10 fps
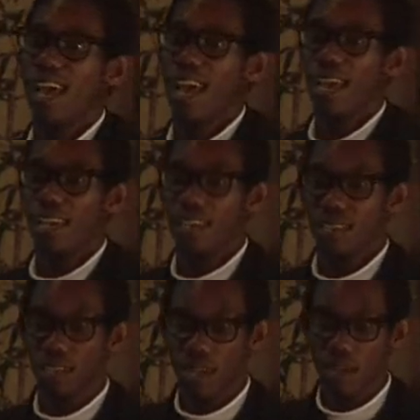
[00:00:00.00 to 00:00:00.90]

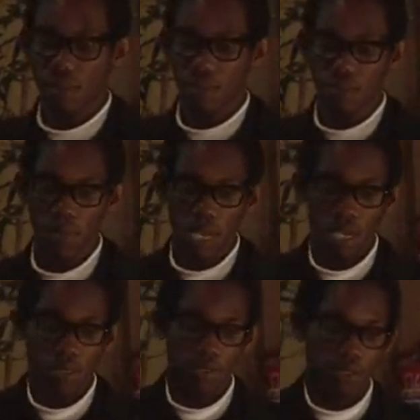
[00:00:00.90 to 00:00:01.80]
And
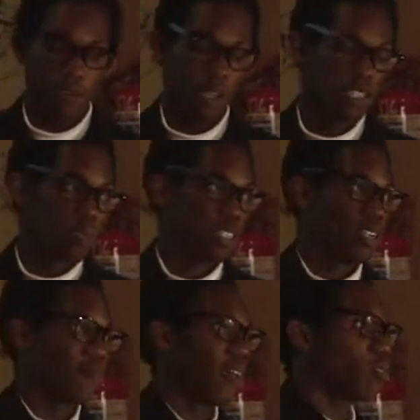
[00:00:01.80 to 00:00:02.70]
the first
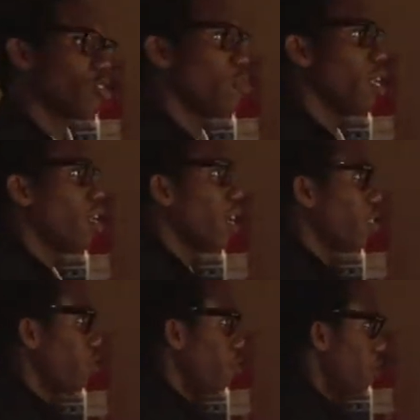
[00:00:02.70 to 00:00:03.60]
supersonic flight was made in
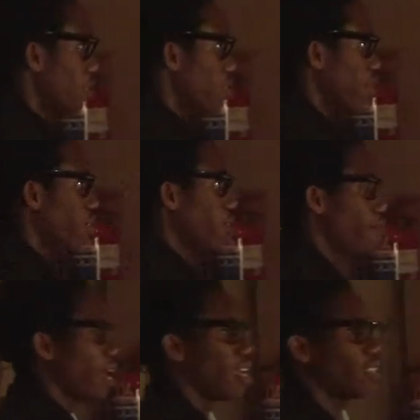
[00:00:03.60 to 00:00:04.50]
1947 by